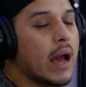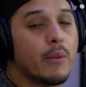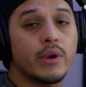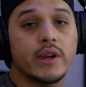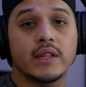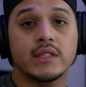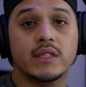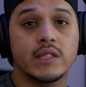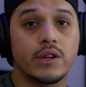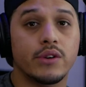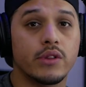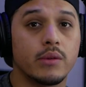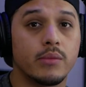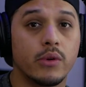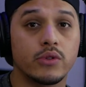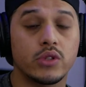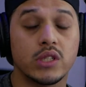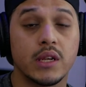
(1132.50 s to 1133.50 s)
I would consider the
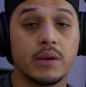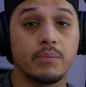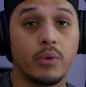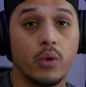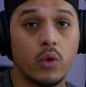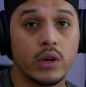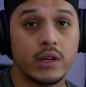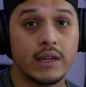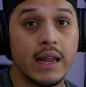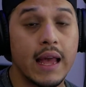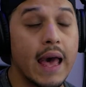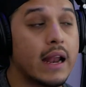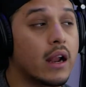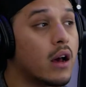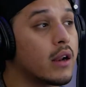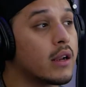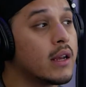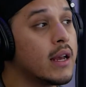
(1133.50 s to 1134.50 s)
most important
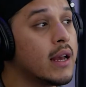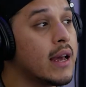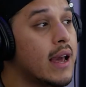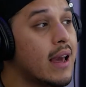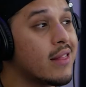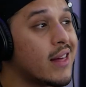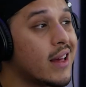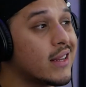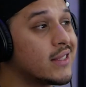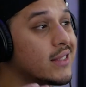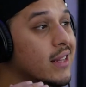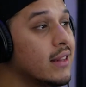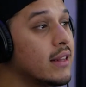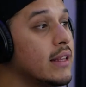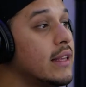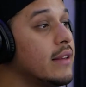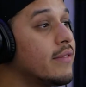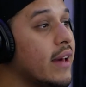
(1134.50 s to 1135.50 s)
add-on, and that is to
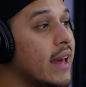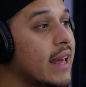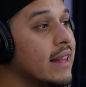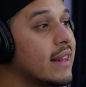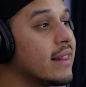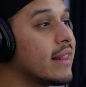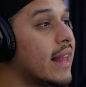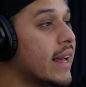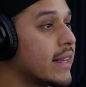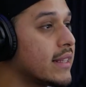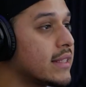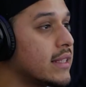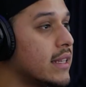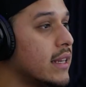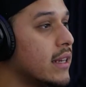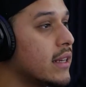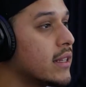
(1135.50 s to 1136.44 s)
leave a legacy.